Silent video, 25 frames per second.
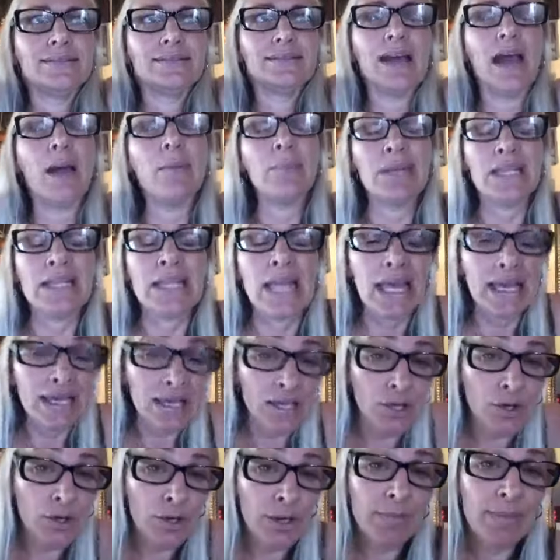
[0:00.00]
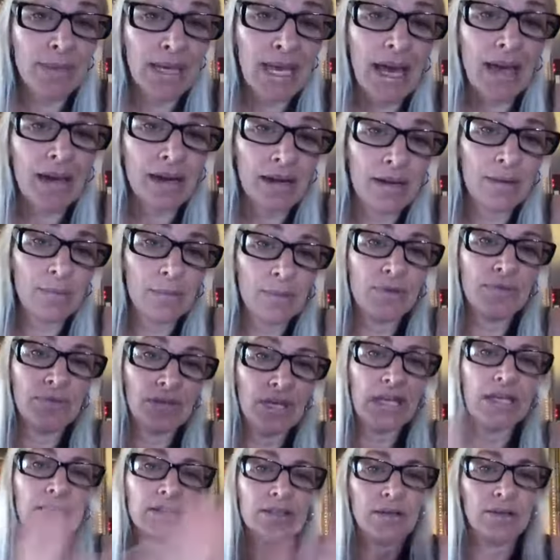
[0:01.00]
I mean, they can creep me out in a
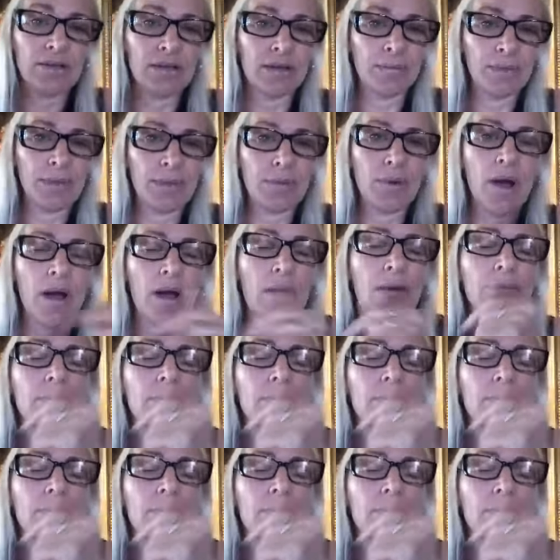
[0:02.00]
movie, don't get me wrong.